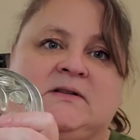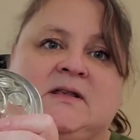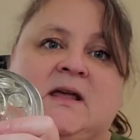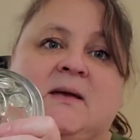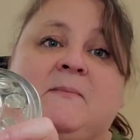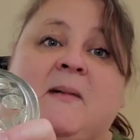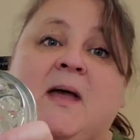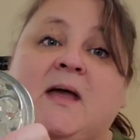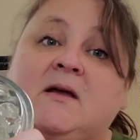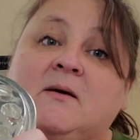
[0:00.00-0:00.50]
They
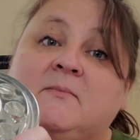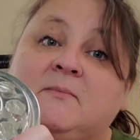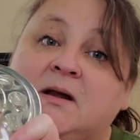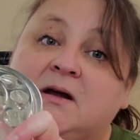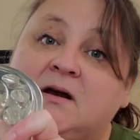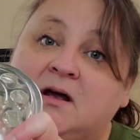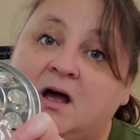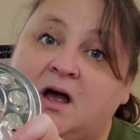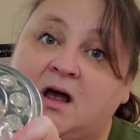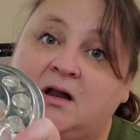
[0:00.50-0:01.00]
make them
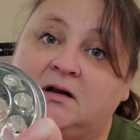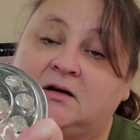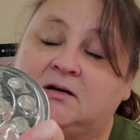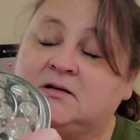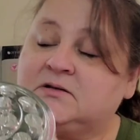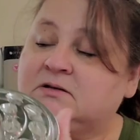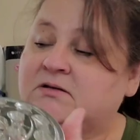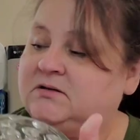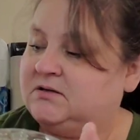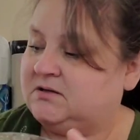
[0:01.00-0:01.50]
in
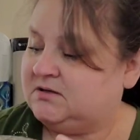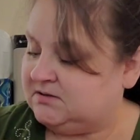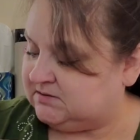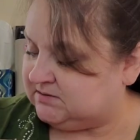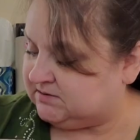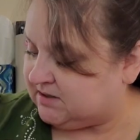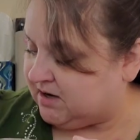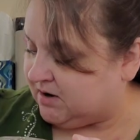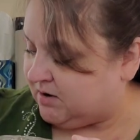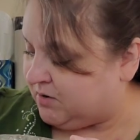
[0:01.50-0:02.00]
colors,
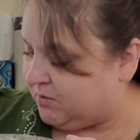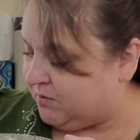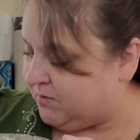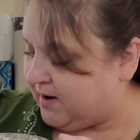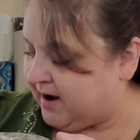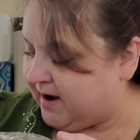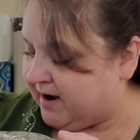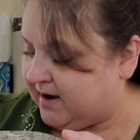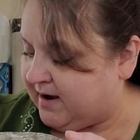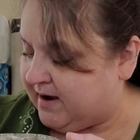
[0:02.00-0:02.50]
so
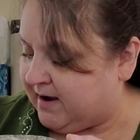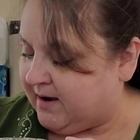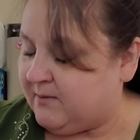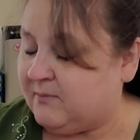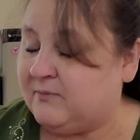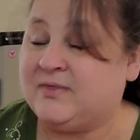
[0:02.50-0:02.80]
uh,